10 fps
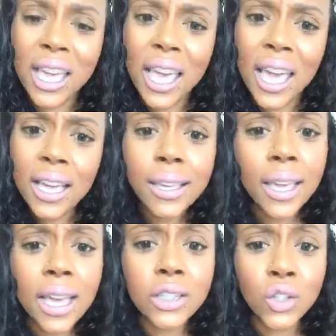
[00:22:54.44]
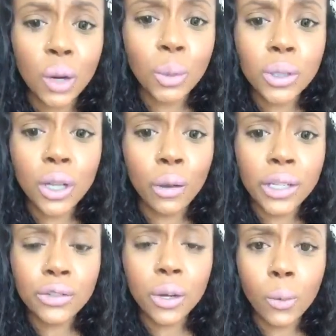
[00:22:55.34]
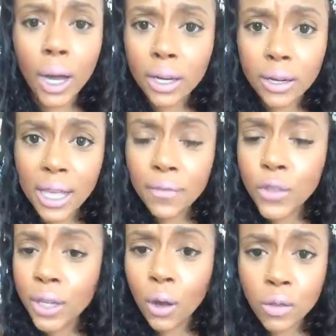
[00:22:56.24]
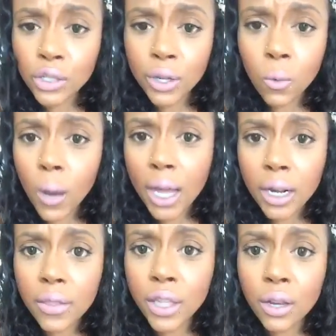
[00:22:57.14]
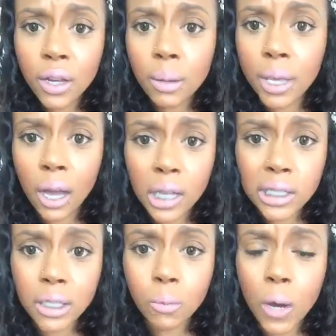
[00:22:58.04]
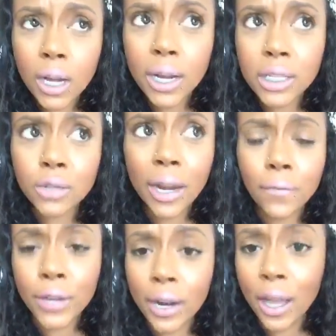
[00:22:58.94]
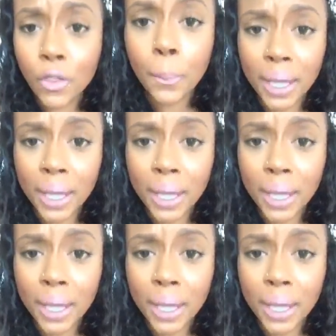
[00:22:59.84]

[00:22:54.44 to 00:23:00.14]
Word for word: heck yeah, it's normal to only drink water. That if you can only drink water, then you're going to be awesome. Water is great for your health,